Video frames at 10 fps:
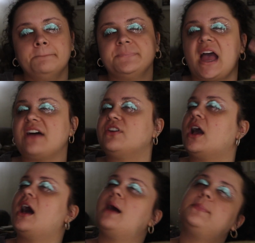I have a
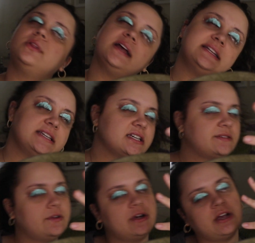couple ideas
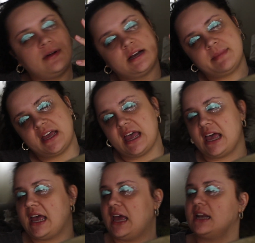floating around in my
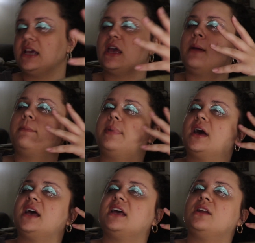head,
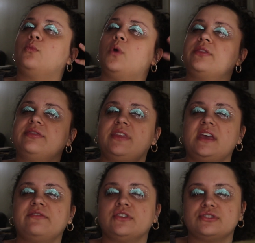but one
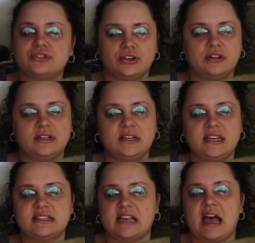thing for certain
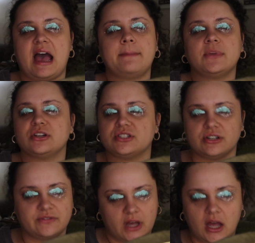is I'm going to
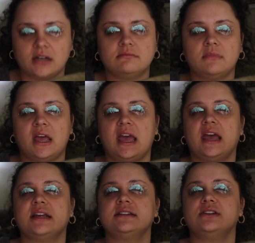serve cunt,
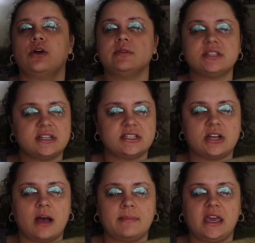and no one's going to
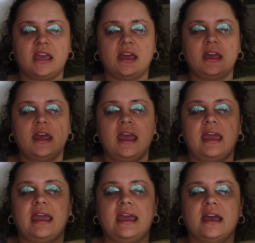stop me,
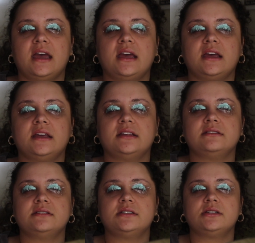
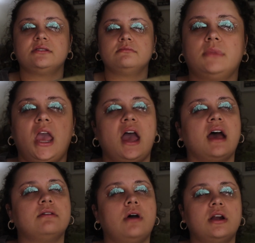and
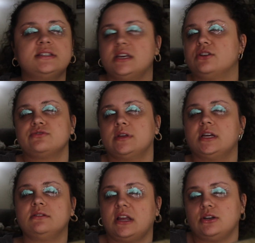yeah, honestly, there's really,
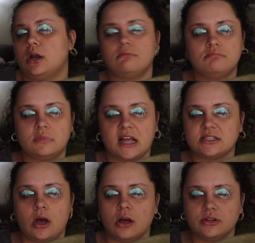like, that's
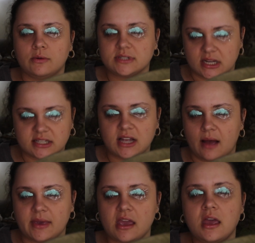all. No one's going to stop
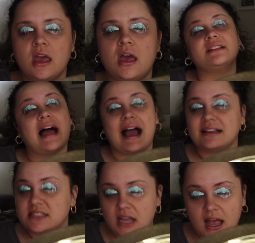me.
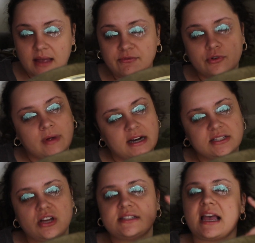Last time for
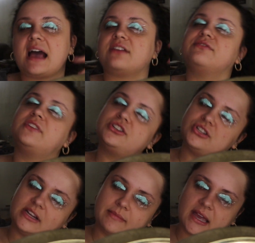Renaissance, I had a vision
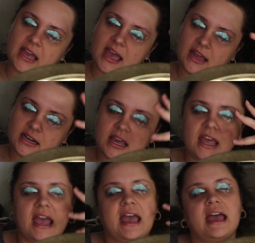in my head,
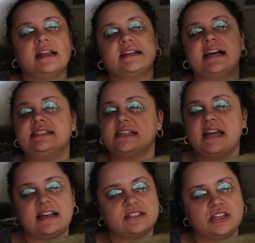and I did
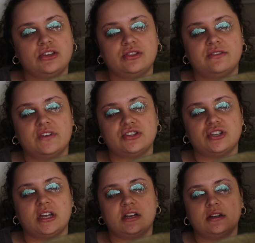execute the
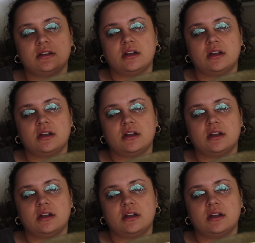vision.